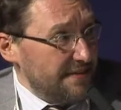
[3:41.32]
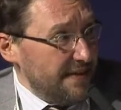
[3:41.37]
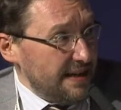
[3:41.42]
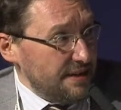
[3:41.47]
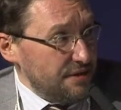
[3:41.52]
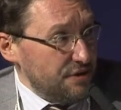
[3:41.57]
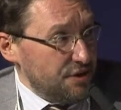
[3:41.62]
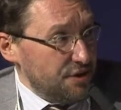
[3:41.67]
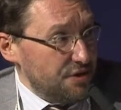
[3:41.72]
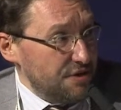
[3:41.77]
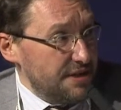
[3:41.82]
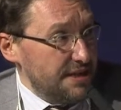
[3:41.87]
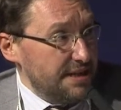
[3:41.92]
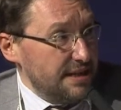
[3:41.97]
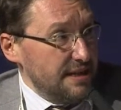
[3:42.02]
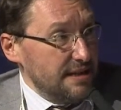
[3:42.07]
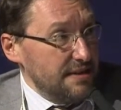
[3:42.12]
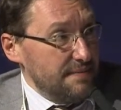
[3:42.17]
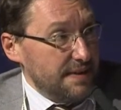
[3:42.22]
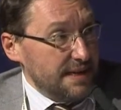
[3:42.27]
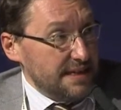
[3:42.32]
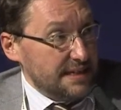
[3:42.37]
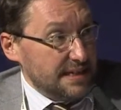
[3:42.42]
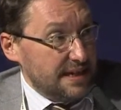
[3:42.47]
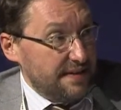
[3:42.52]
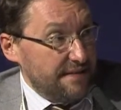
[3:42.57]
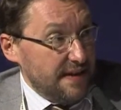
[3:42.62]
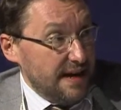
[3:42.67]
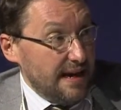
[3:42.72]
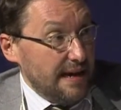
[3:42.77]
And of course, what
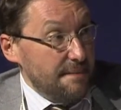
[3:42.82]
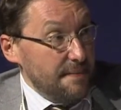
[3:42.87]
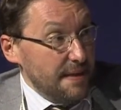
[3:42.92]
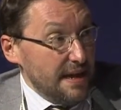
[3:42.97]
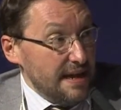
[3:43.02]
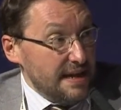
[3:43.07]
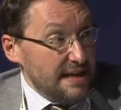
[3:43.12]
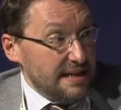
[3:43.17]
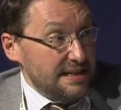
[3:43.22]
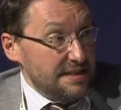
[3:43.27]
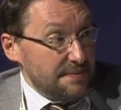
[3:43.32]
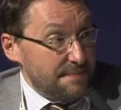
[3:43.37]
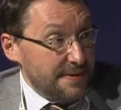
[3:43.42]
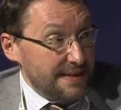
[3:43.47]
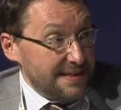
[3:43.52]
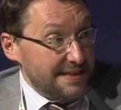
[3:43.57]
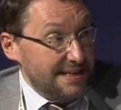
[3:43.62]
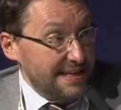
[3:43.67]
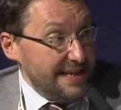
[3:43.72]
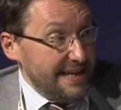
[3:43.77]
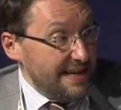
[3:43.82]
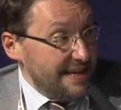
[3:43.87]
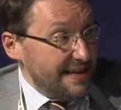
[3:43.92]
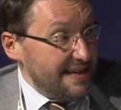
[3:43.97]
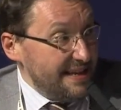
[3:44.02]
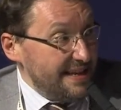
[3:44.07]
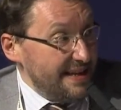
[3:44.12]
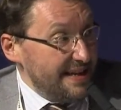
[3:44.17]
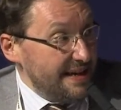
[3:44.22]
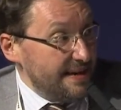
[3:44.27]
Moscow is doing, what Moscow has
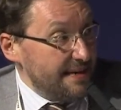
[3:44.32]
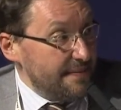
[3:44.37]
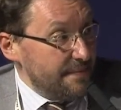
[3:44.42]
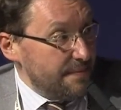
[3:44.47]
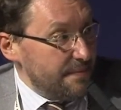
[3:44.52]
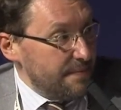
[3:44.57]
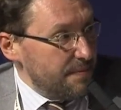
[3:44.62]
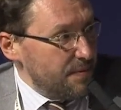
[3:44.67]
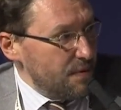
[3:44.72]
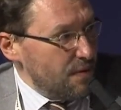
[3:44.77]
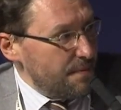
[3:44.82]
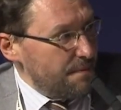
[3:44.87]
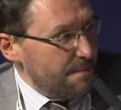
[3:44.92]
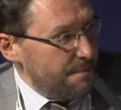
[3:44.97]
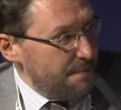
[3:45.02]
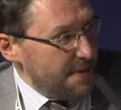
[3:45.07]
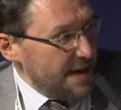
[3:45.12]
been doing